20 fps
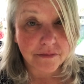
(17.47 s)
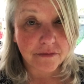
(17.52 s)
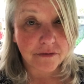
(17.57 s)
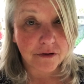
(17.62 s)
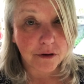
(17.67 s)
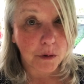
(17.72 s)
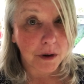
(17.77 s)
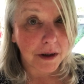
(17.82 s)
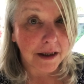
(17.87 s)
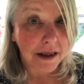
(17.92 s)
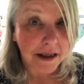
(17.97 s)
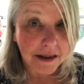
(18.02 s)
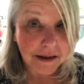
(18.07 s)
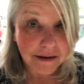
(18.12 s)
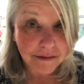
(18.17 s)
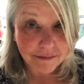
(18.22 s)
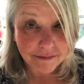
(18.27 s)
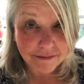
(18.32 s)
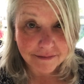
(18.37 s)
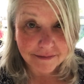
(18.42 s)
For one thing,
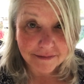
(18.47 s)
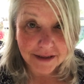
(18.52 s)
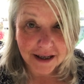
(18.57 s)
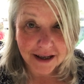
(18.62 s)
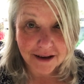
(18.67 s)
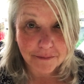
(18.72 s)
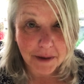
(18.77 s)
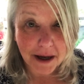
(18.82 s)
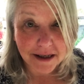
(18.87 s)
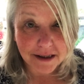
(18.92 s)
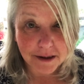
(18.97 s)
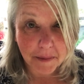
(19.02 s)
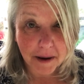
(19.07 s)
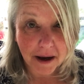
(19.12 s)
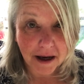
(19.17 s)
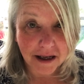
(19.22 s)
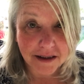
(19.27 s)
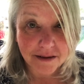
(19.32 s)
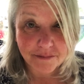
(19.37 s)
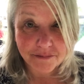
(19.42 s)
I have Max
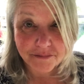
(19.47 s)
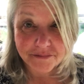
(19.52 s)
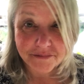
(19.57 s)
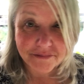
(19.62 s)
back.